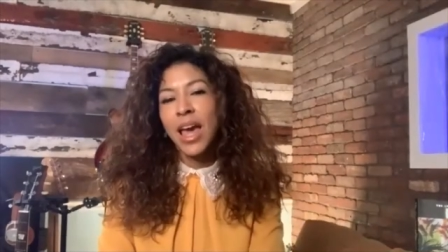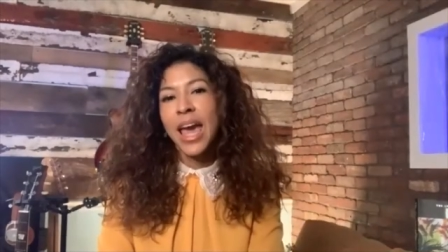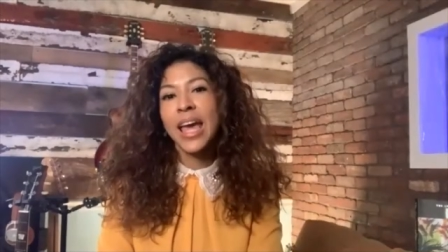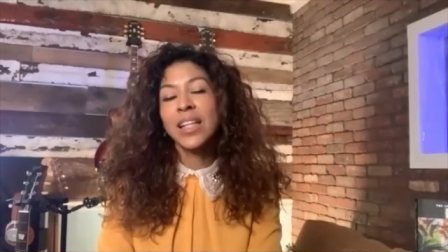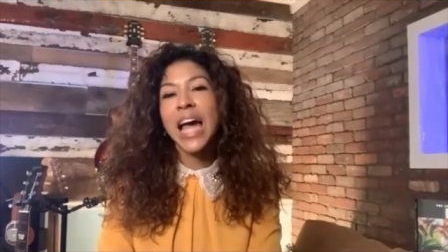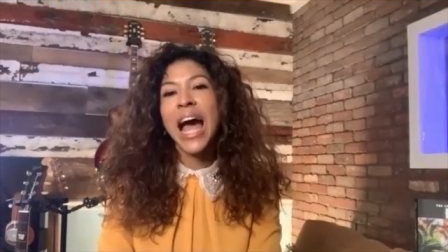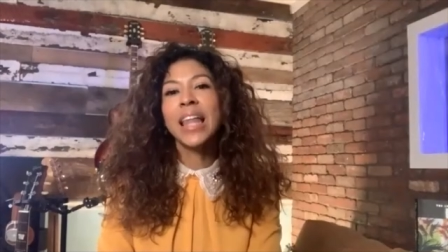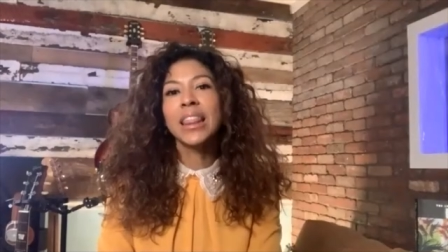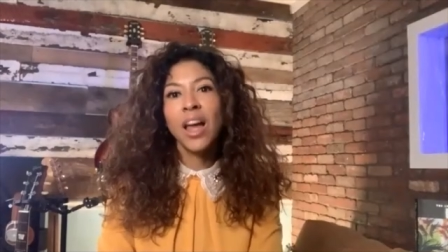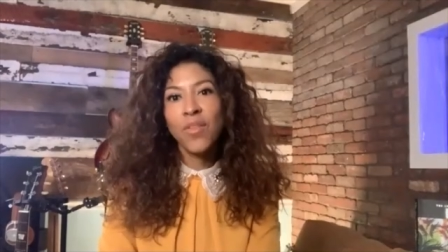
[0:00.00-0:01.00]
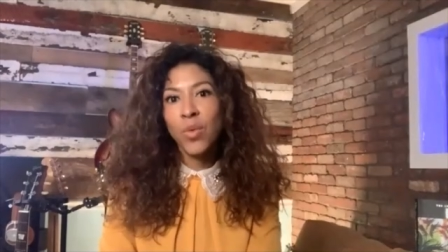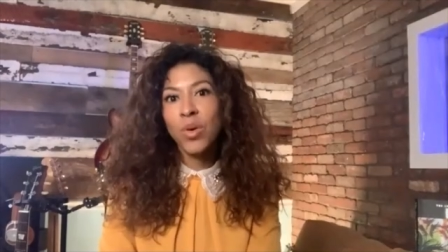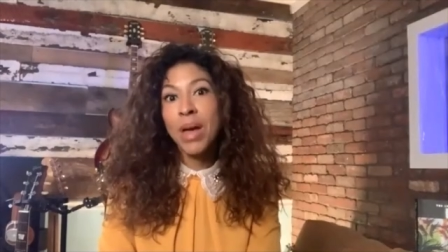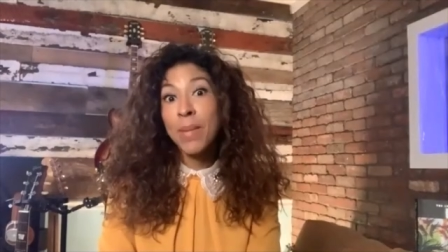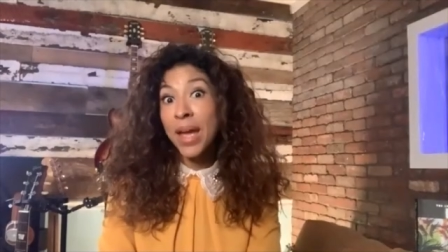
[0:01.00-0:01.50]
And I love it
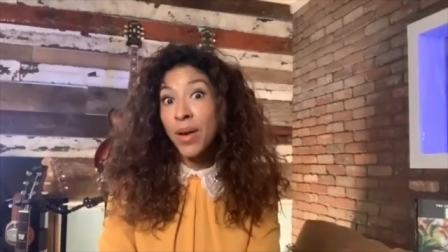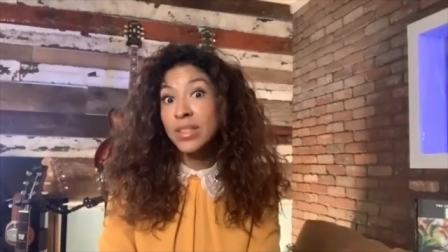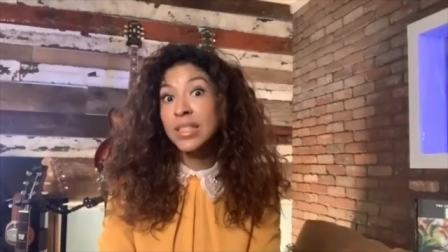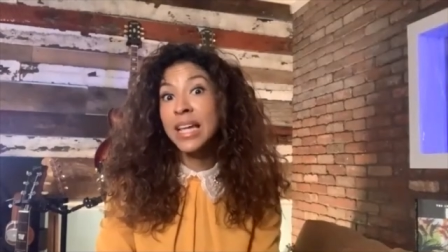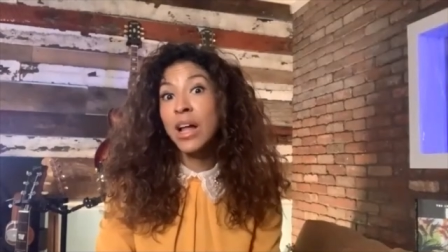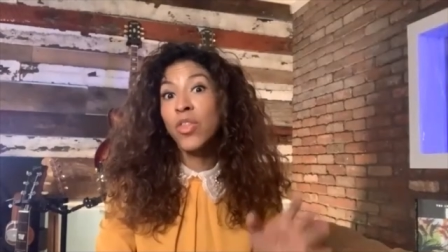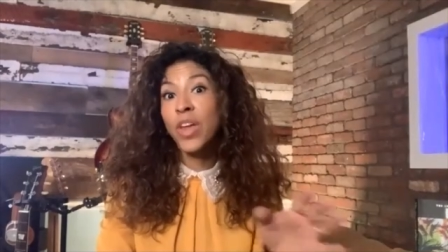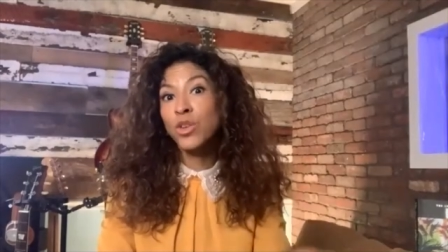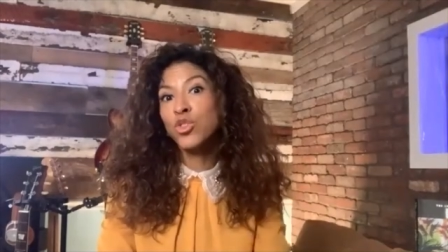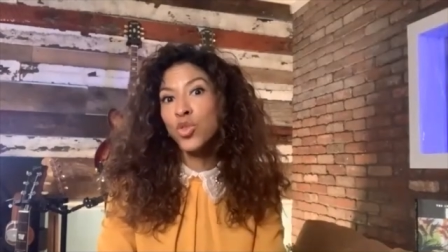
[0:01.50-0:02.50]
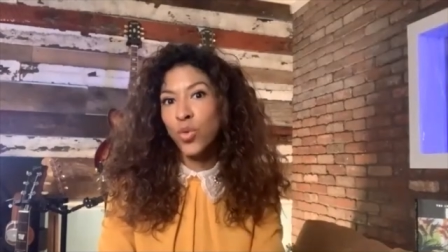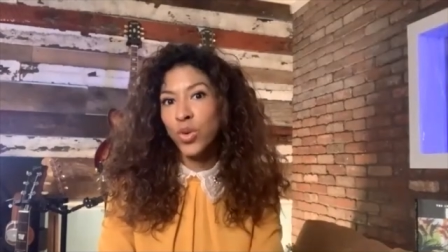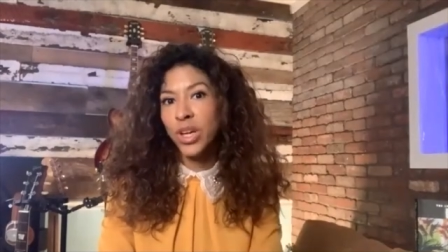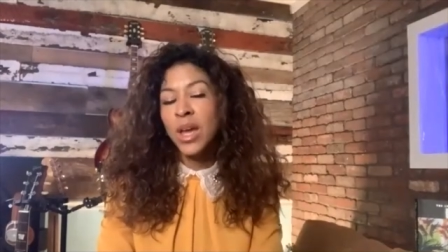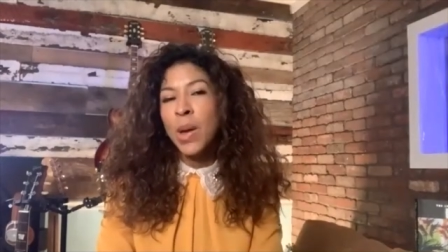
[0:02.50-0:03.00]
when my parents tell their
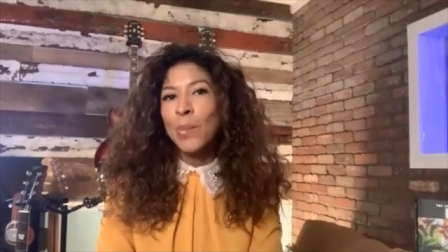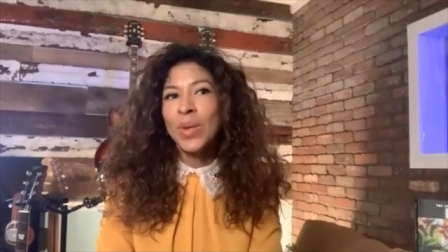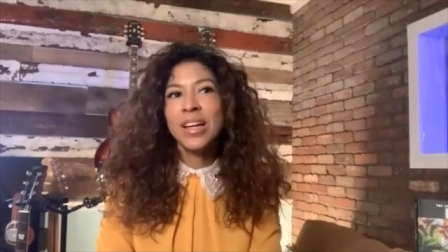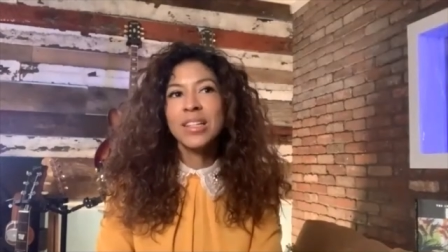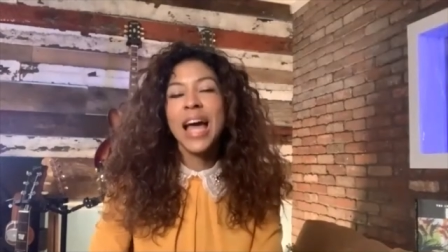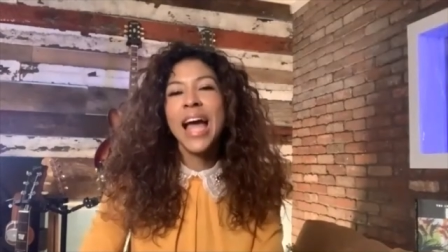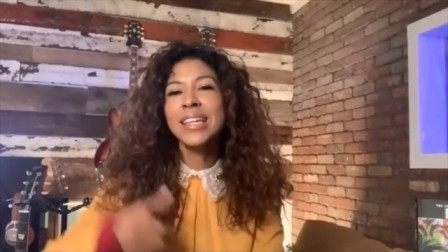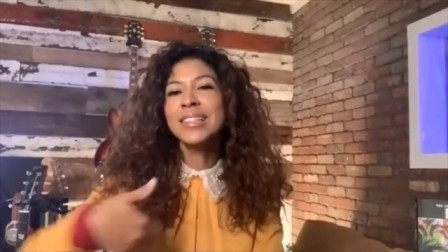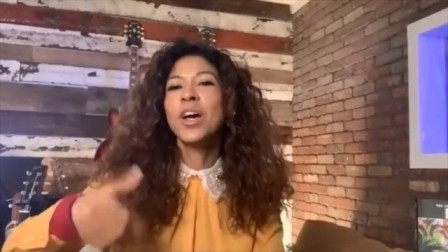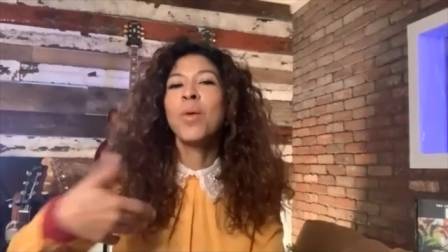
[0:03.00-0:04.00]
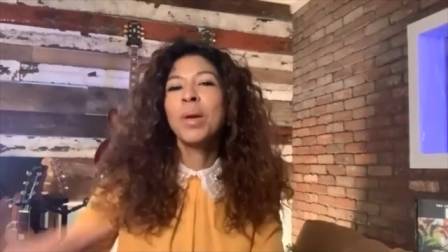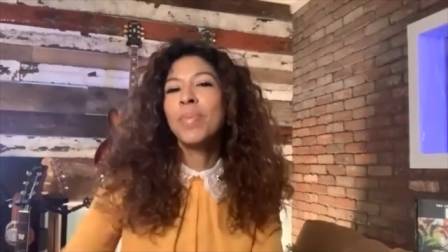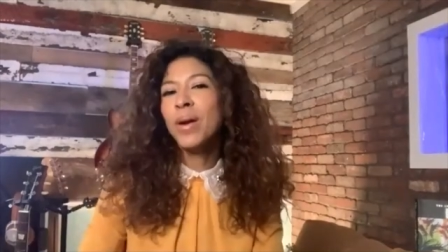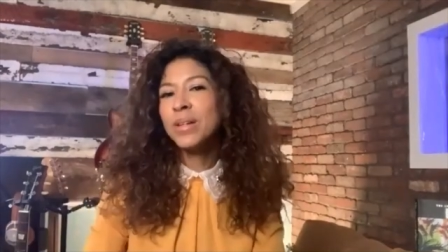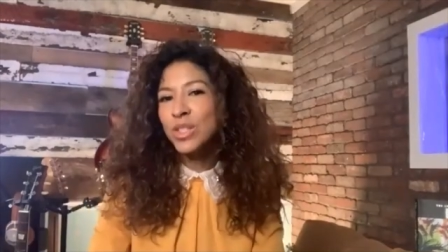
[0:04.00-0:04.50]
story, because I can tell my
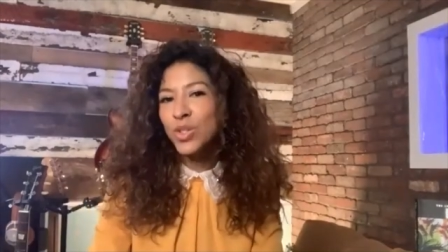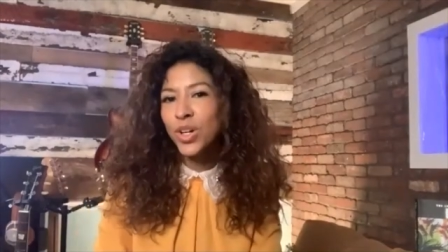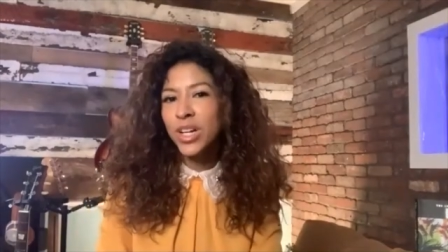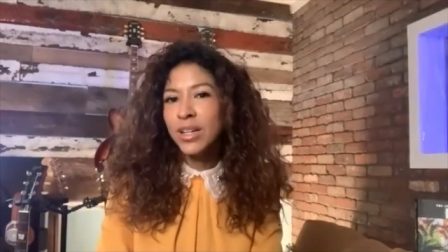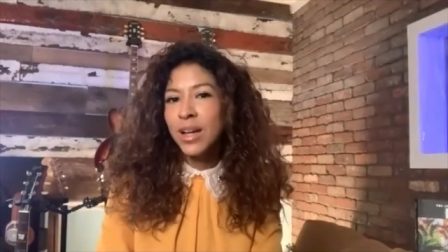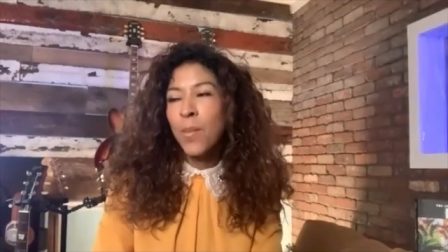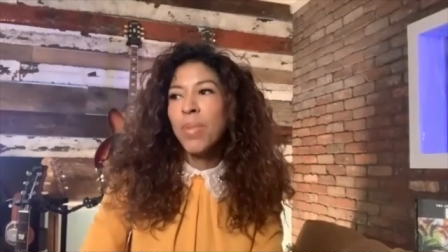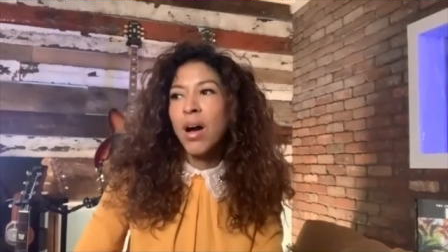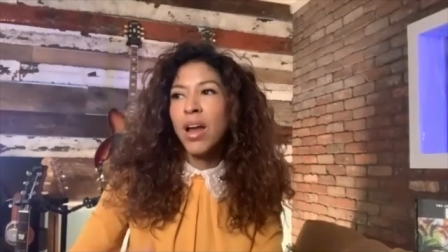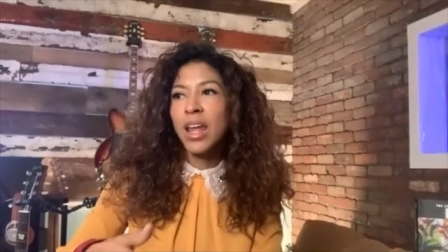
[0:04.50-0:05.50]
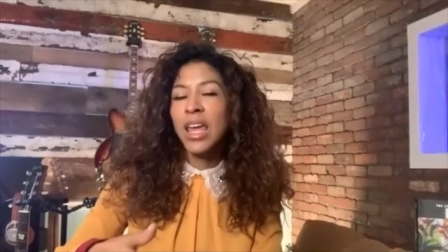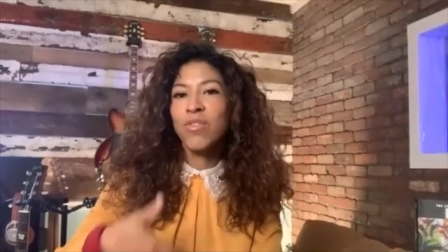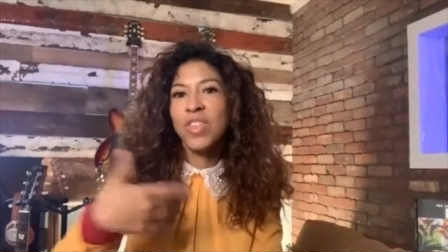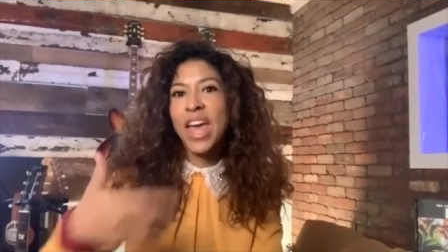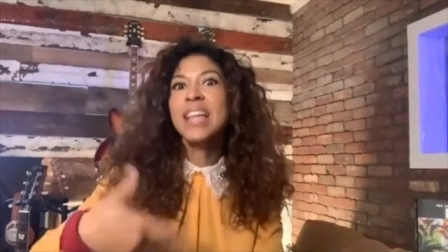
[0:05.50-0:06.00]
parents' story, but
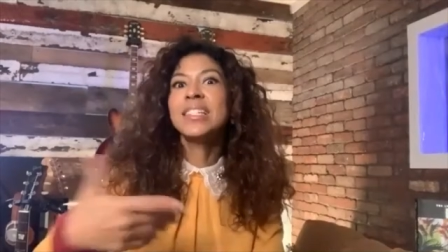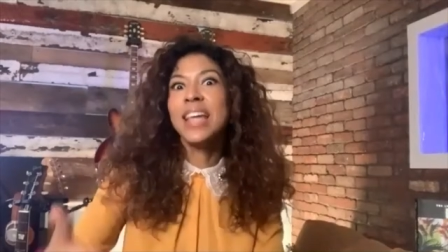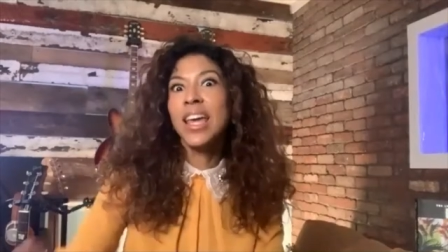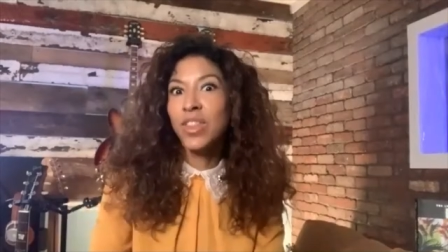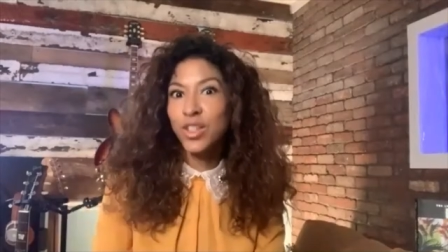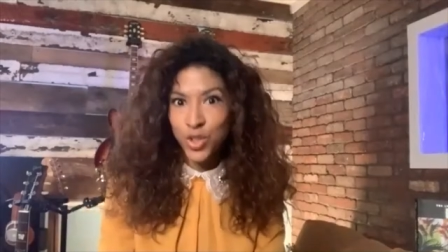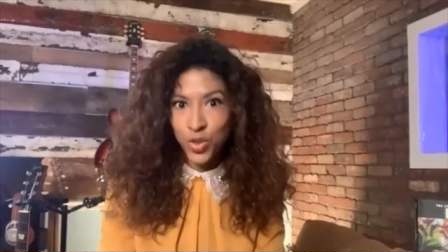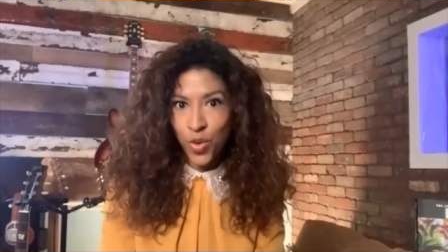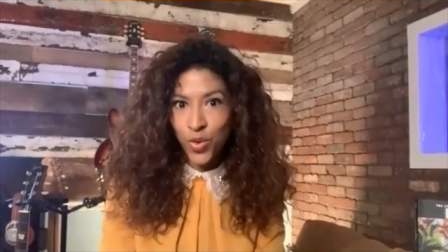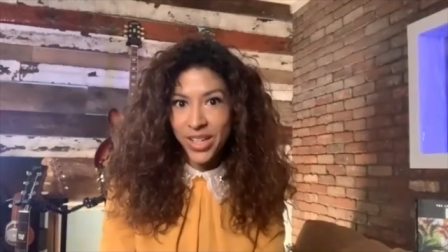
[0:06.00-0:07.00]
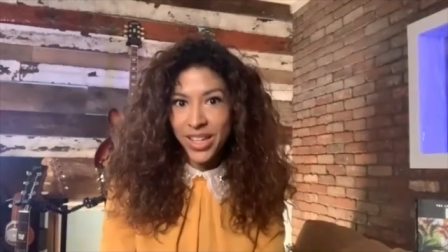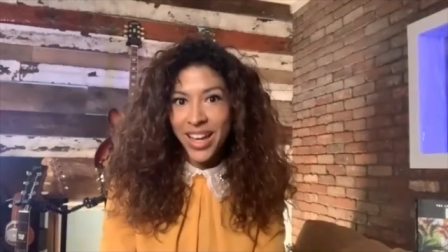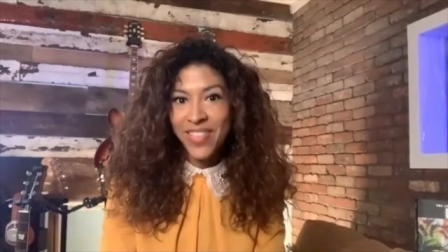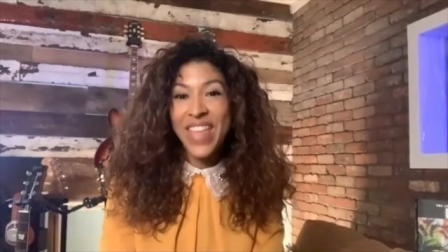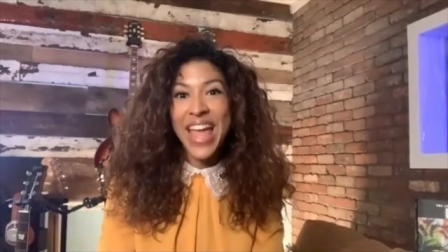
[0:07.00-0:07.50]
if they say the story,
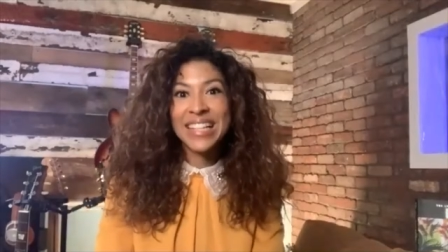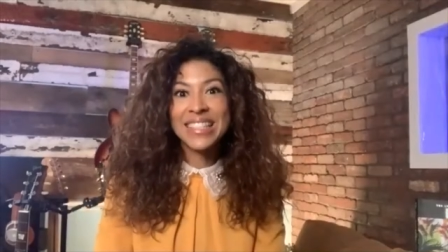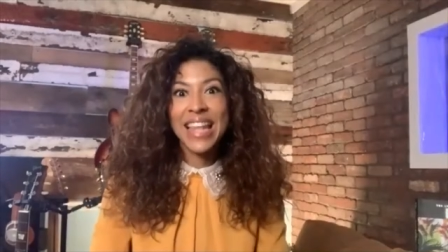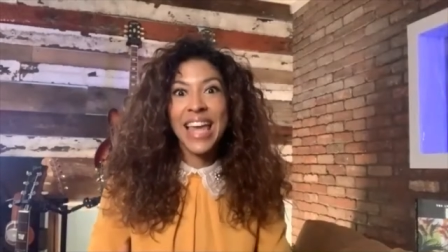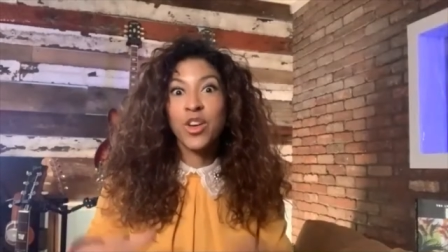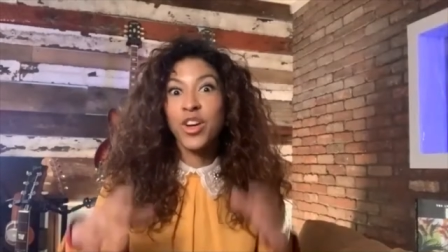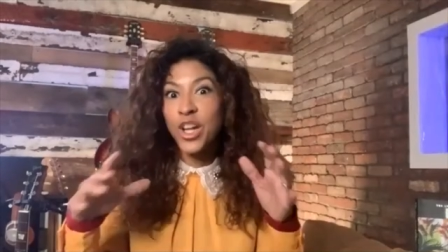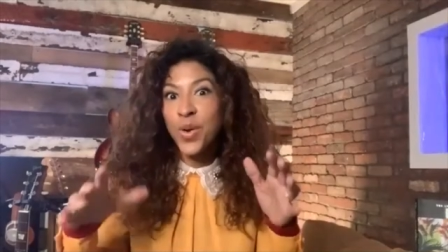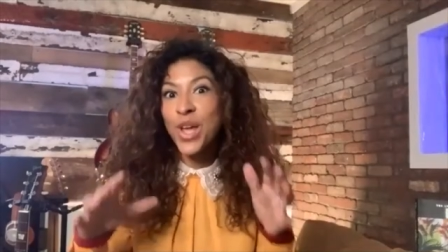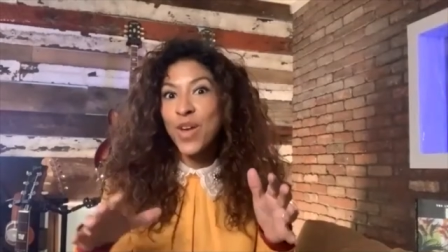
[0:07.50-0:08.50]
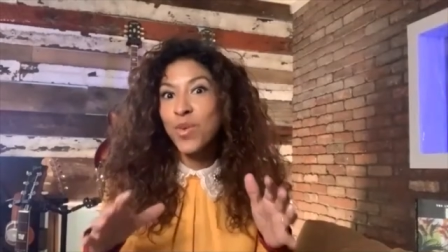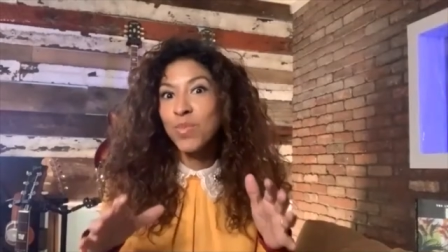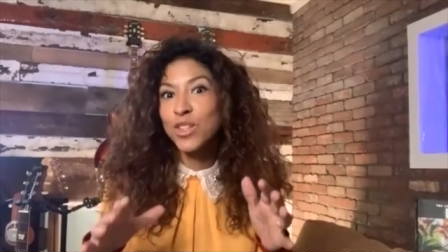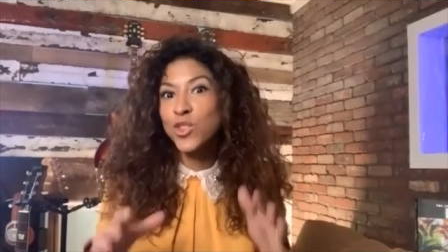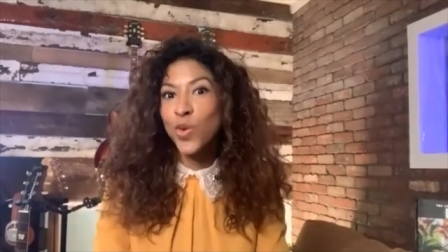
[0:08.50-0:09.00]
then it's like you're hearing it
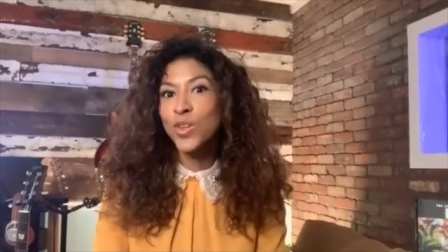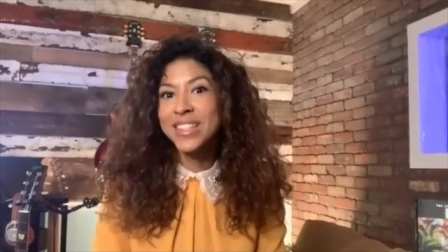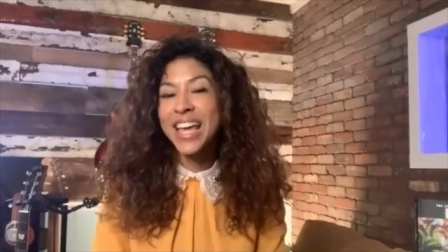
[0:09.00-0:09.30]
from the source.